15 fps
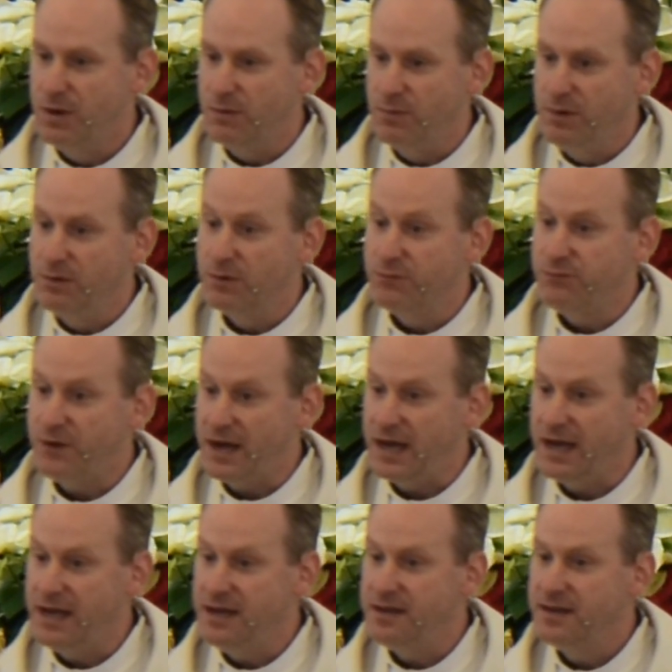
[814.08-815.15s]
But we will
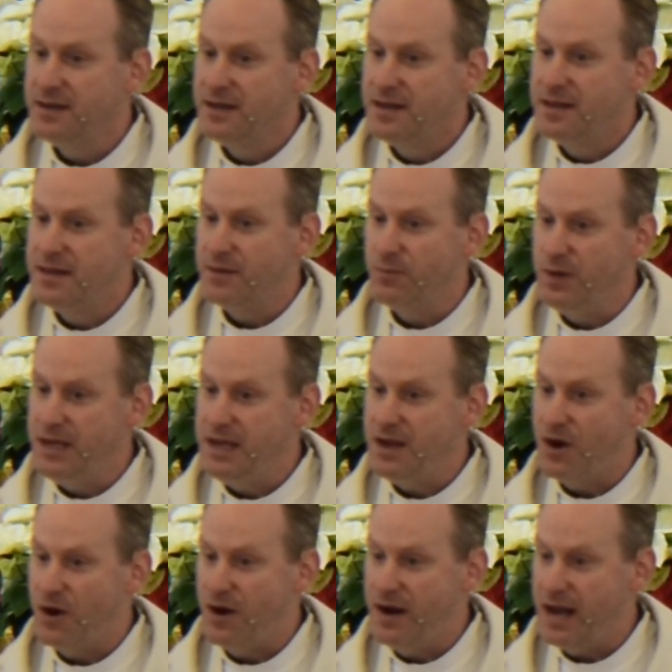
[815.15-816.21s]
find that
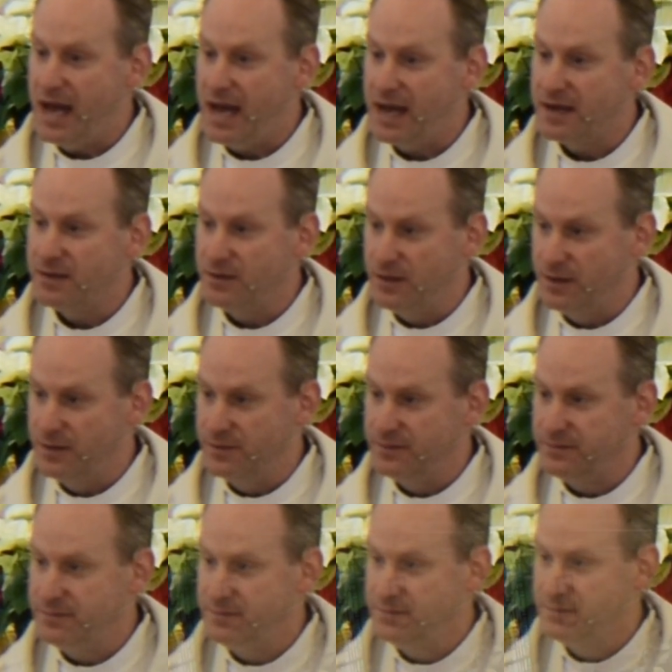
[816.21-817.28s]
we are not
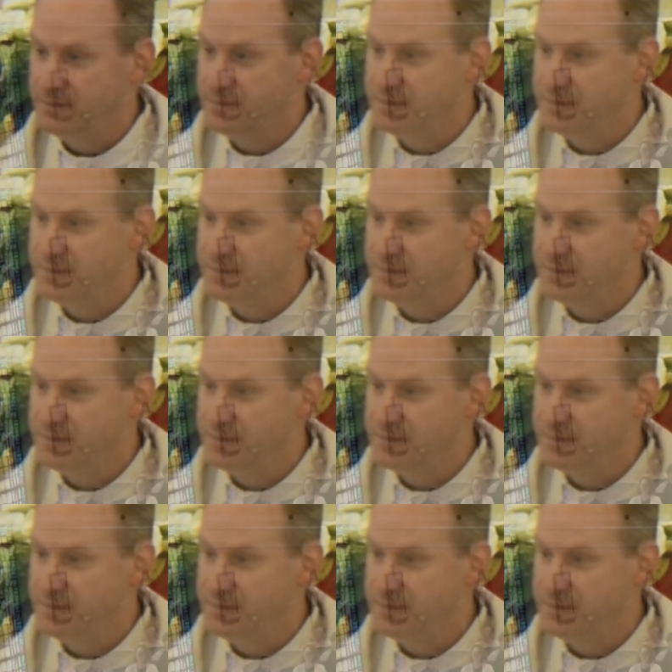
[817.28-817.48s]
alone.